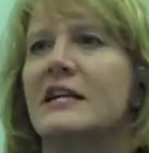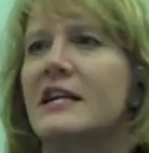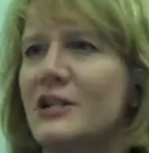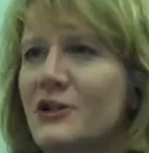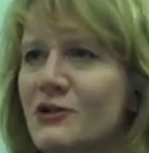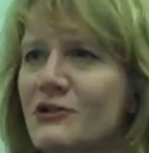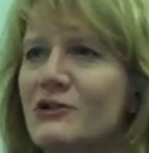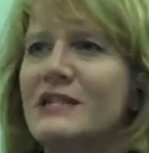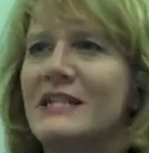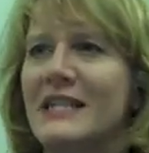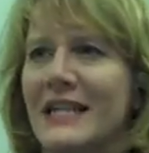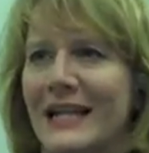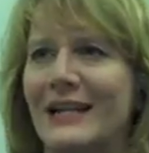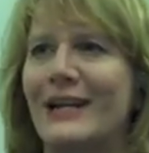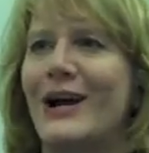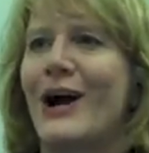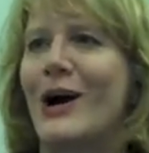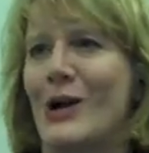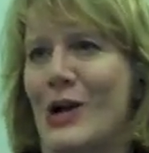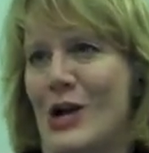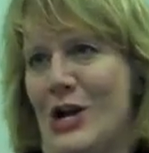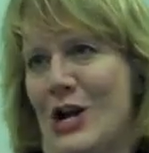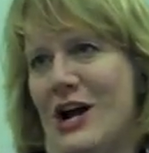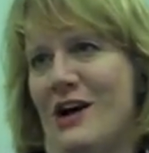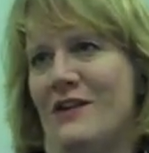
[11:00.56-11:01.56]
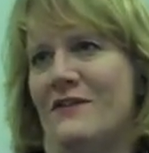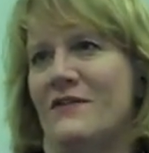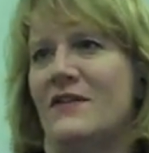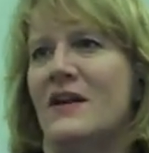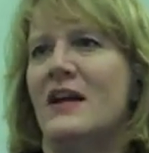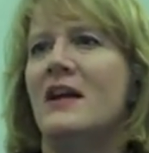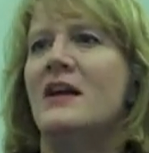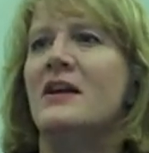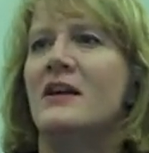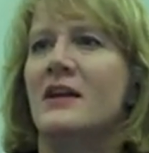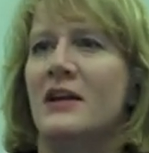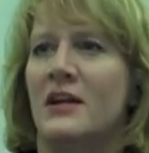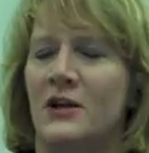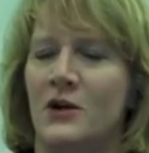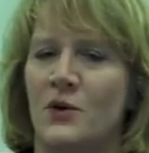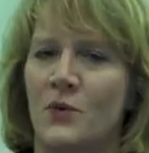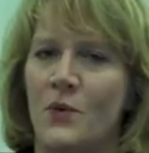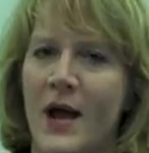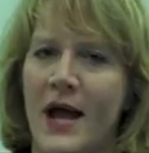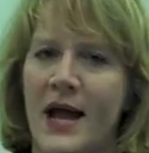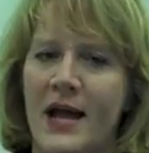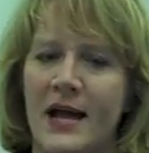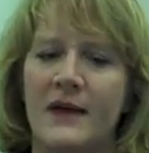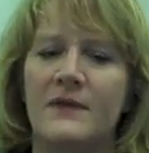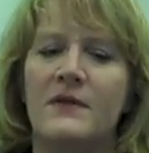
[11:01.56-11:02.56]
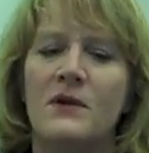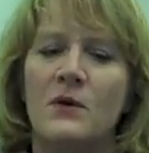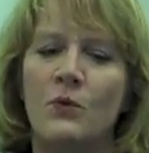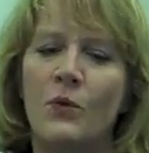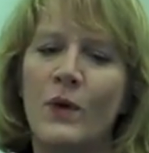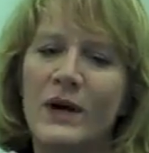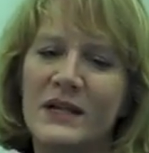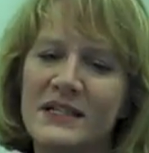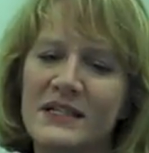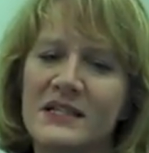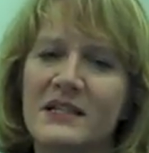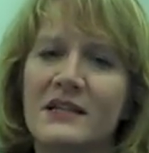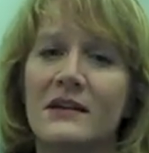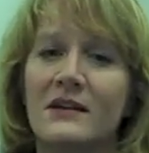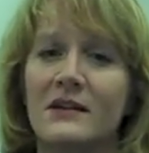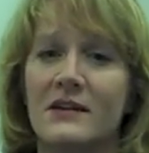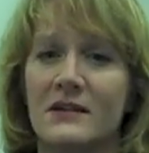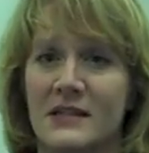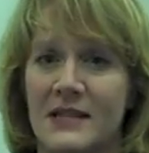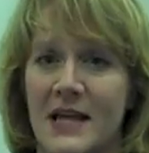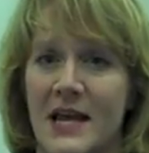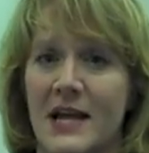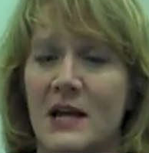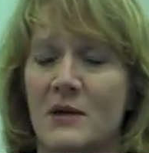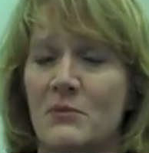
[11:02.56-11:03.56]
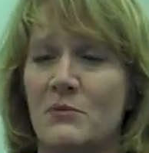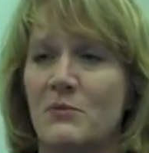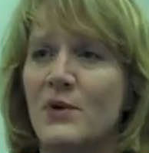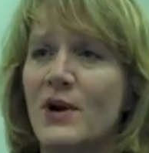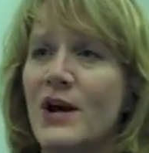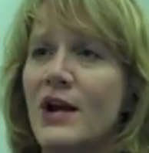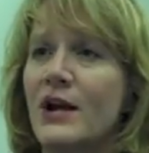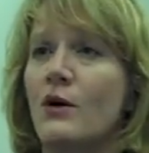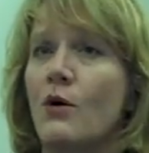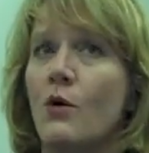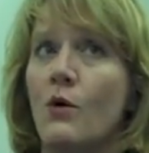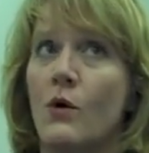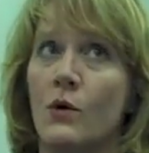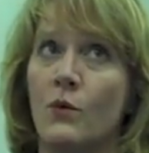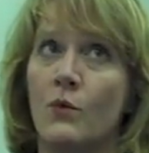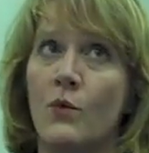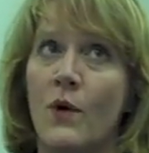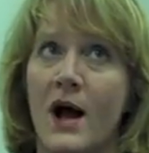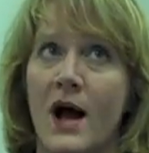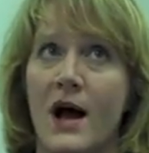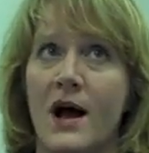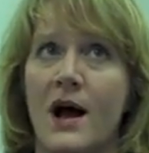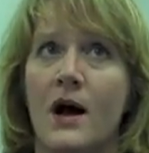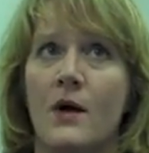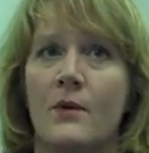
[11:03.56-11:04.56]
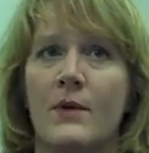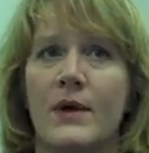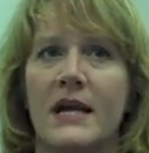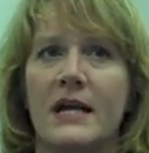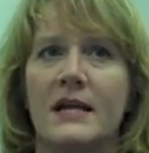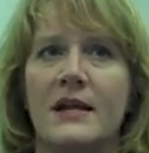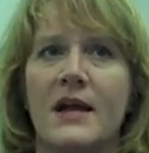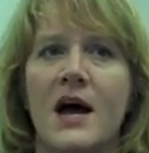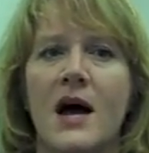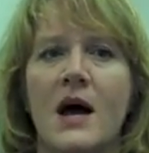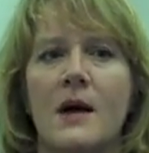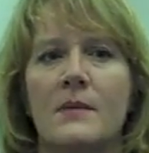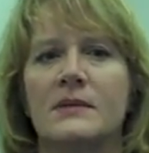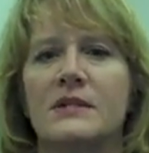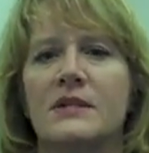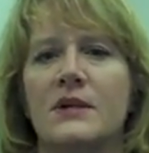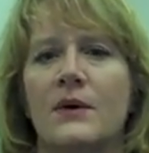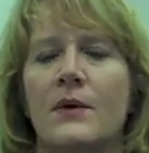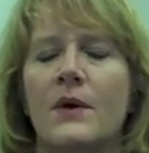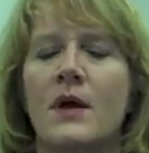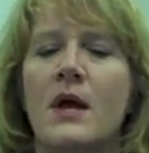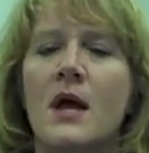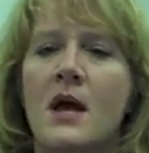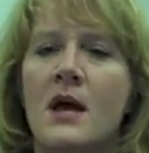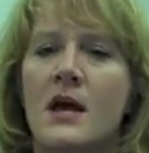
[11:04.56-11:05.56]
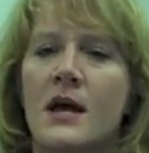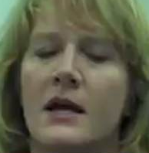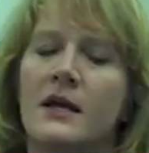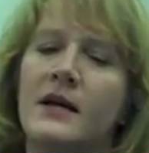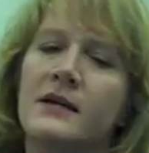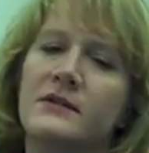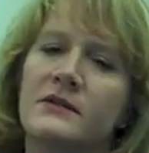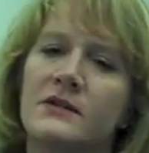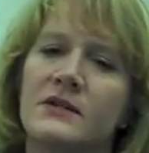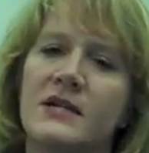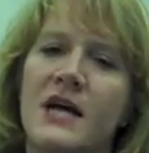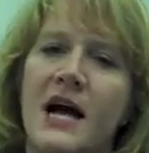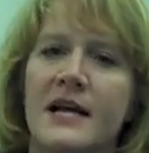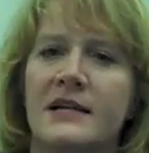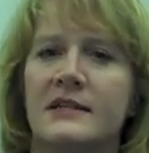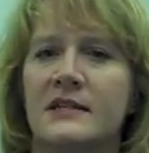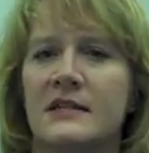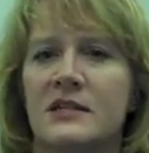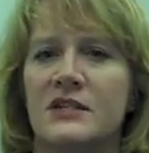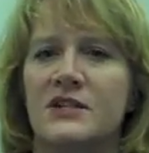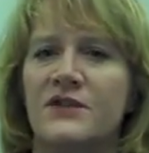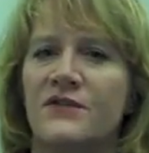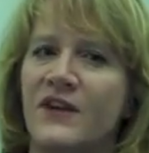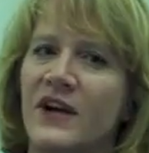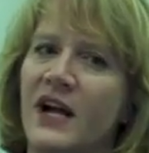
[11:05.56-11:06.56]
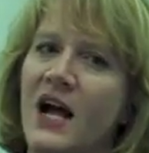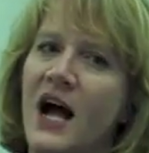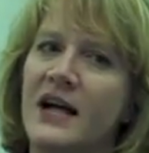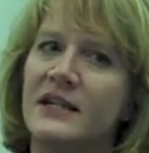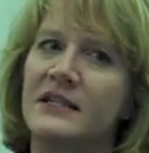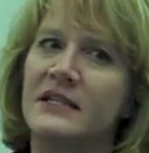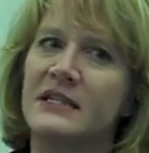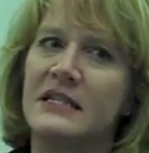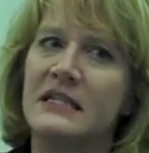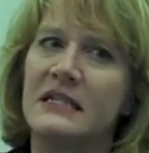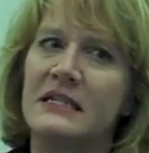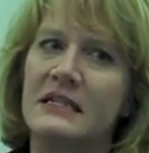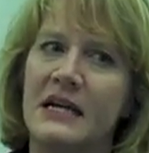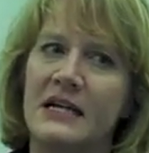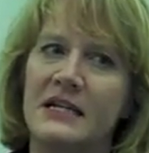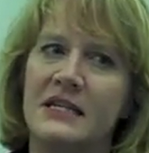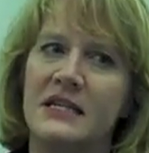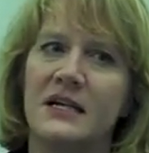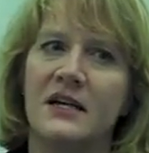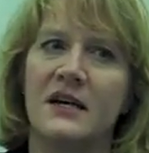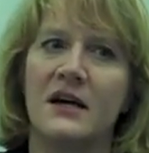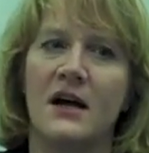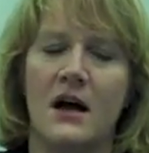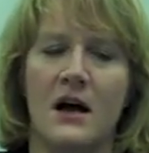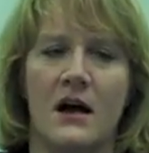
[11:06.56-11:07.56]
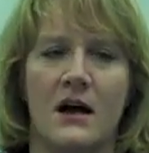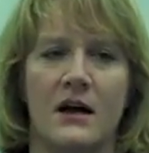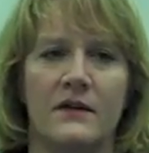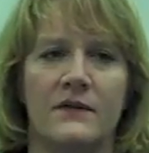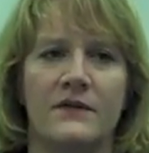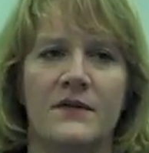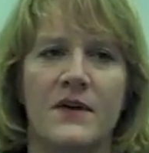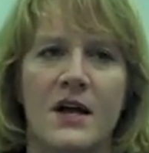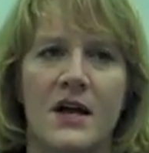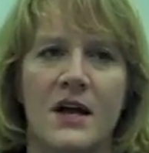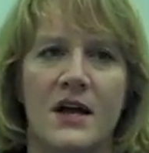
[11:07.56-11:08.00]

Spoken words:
interesting and hard enough in a way? And then what skills they can bring or what how we can help. So it also ties into Vygotsky's idea of